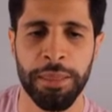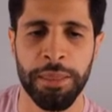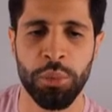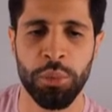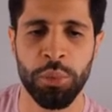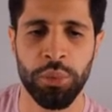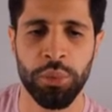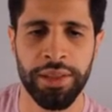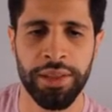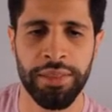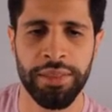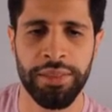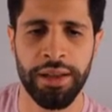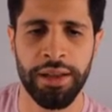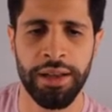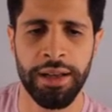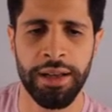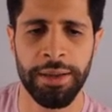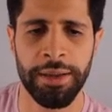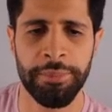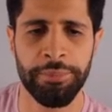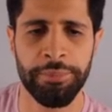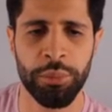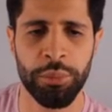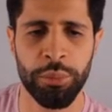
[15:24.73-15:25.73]
with
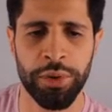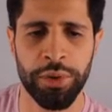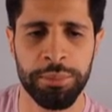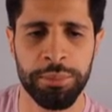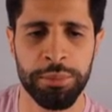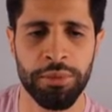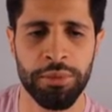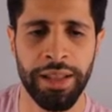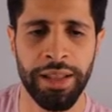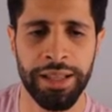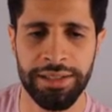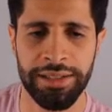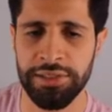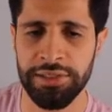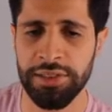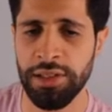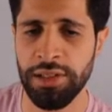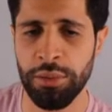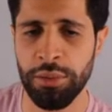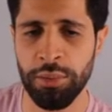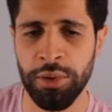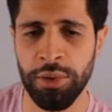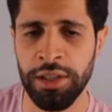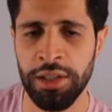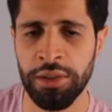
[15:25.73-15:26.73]
a move like
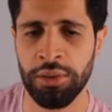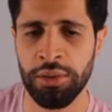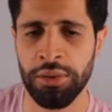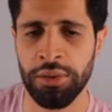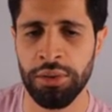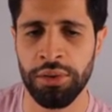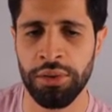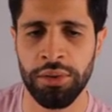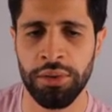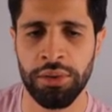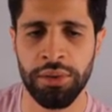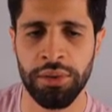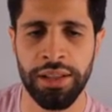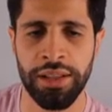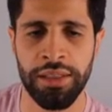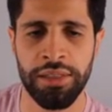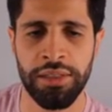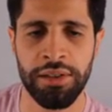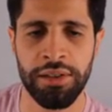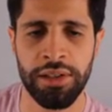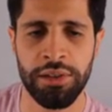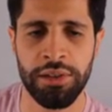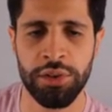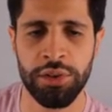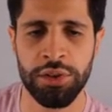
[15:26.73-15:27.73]
c3 or e3,
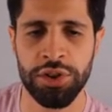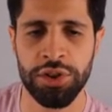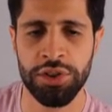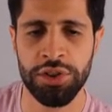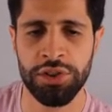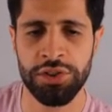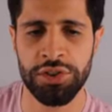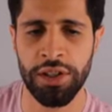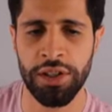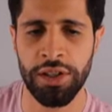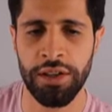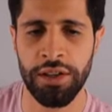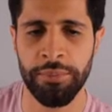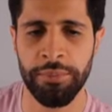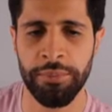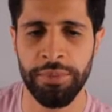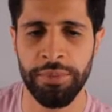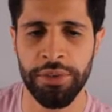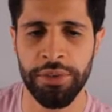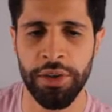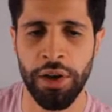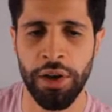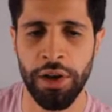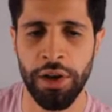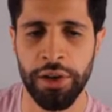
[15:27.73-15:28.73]
you know, you're just
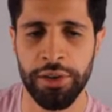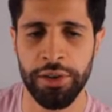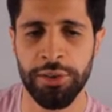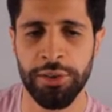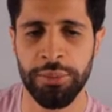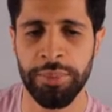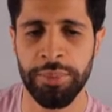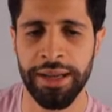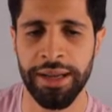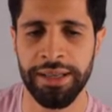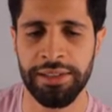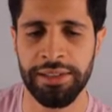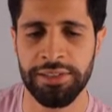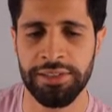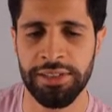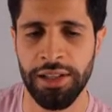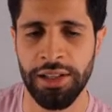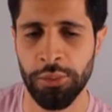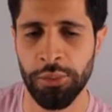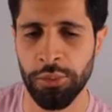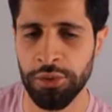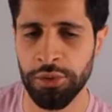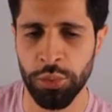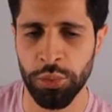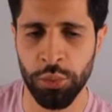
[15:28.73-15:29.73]
not occupying the
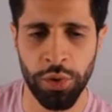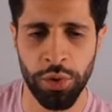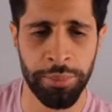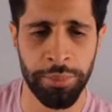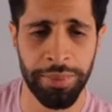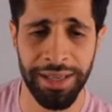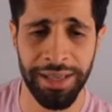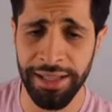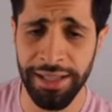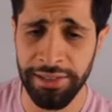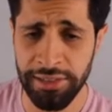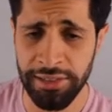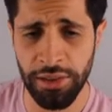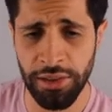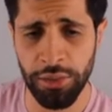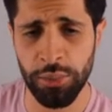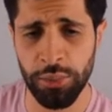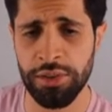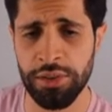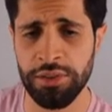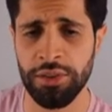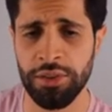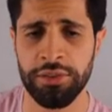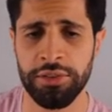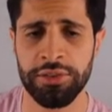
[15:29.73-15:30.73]
c3 square. But knight
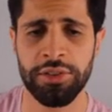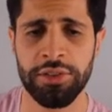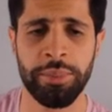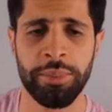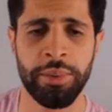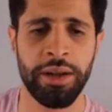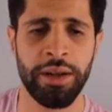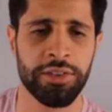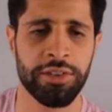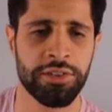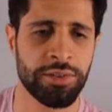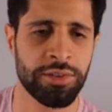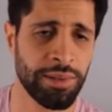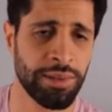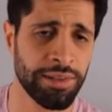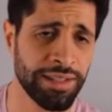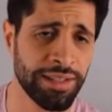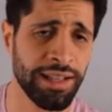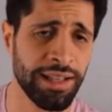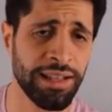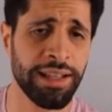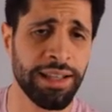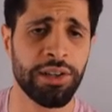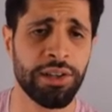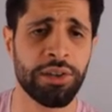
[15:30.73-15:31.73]
c3 is also possible. And
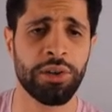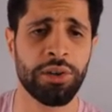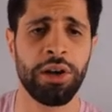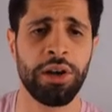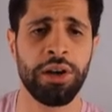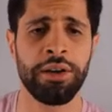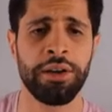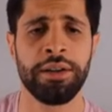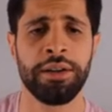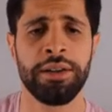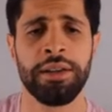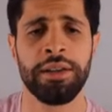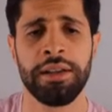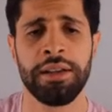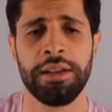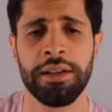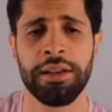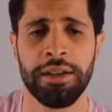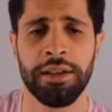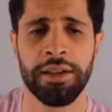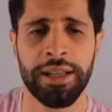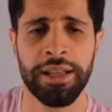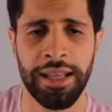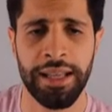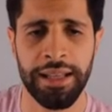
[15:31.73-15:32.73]
then later on,
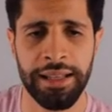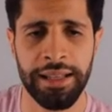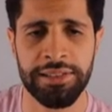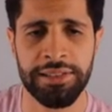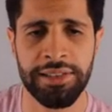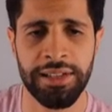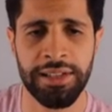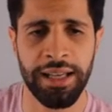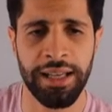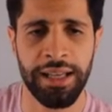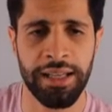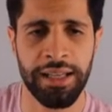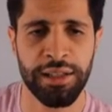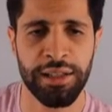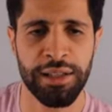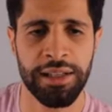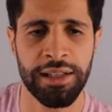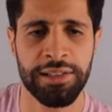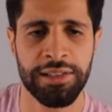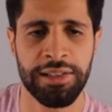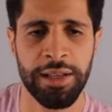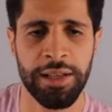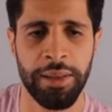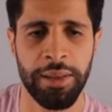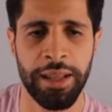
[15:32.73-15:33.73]
okay, let's say
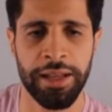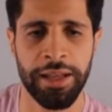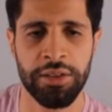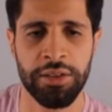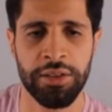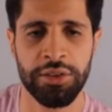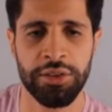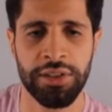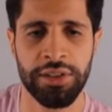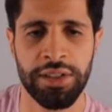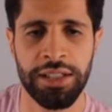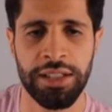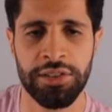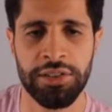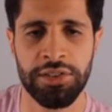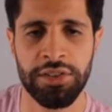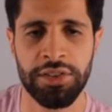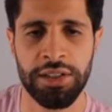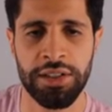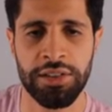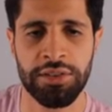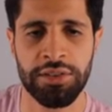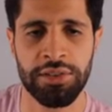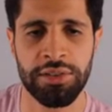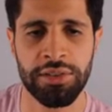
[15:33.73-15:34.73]
black goes
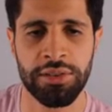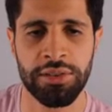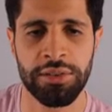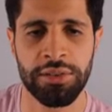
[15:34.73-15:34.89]
e6